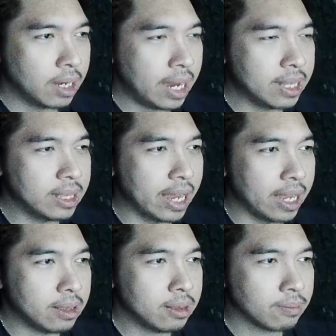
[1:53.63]
and
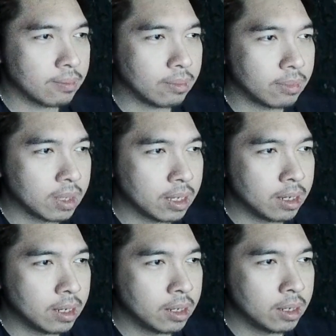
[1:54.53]
then
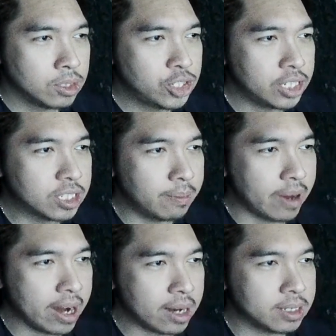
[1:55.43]
g sub
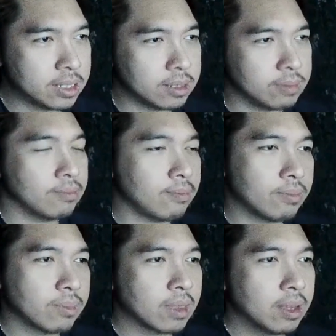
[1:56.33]
x.
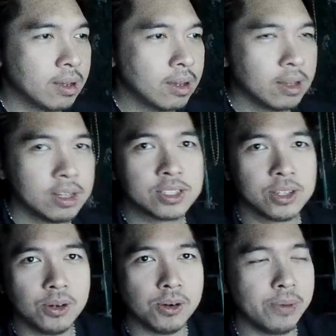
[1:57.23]

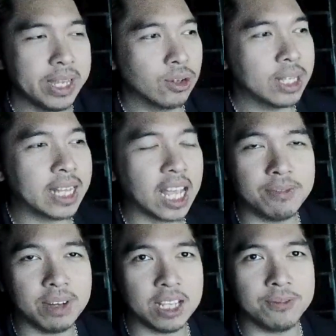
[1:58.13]
So we know that the
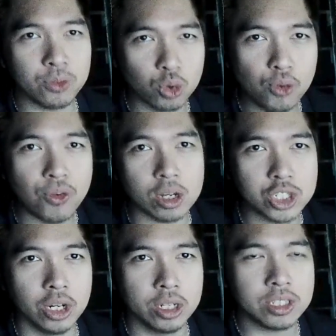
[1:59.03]
derivative of two
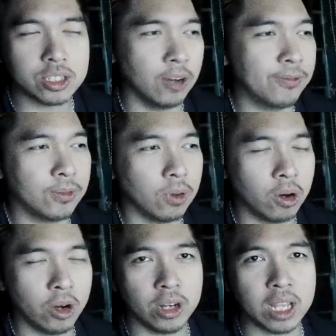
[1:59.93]
functions
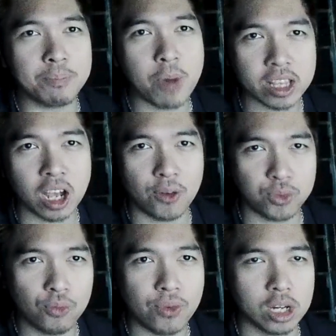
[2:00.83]
or the product of
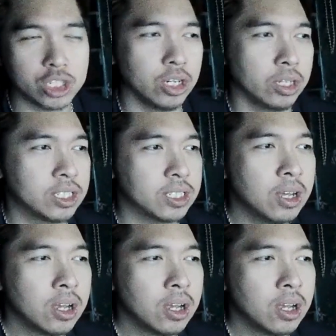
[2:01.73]
two functions